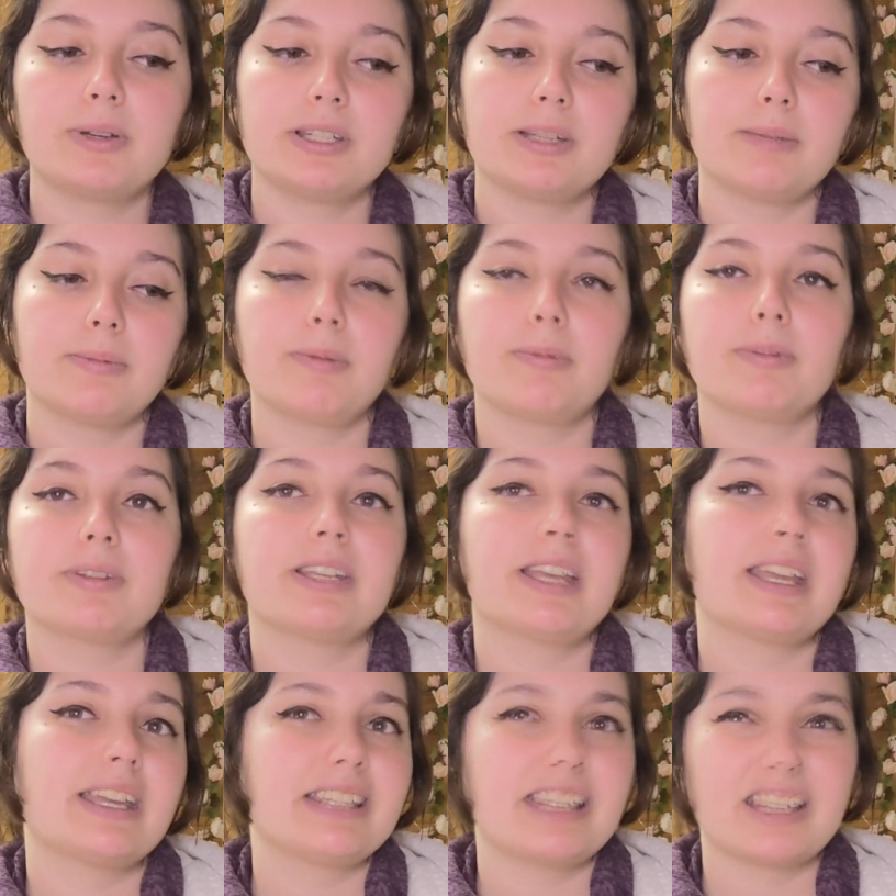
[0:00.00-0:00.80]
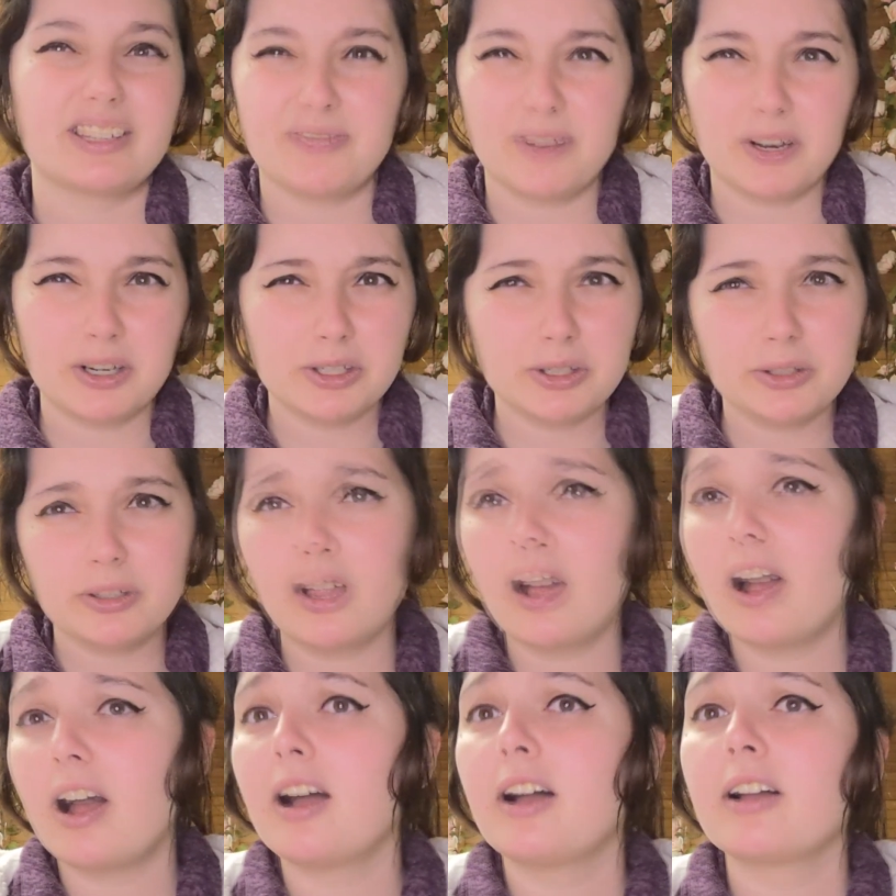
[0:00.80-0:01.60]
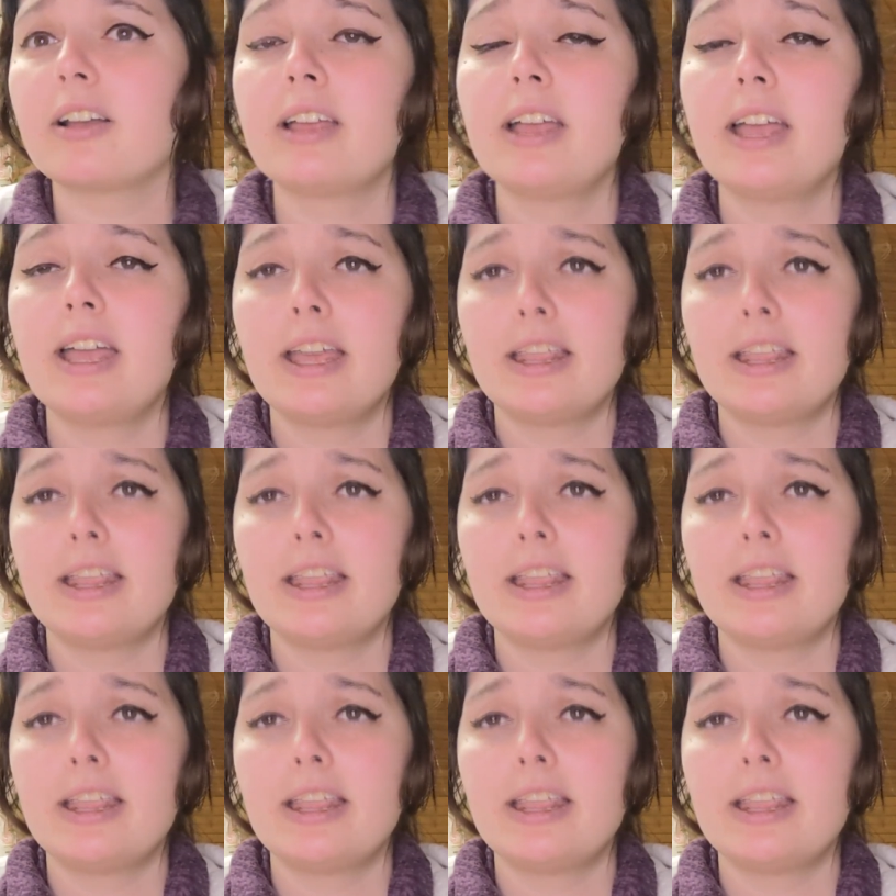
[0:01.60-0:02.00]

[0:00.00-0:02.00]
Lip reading: with some people saying it takes far too long,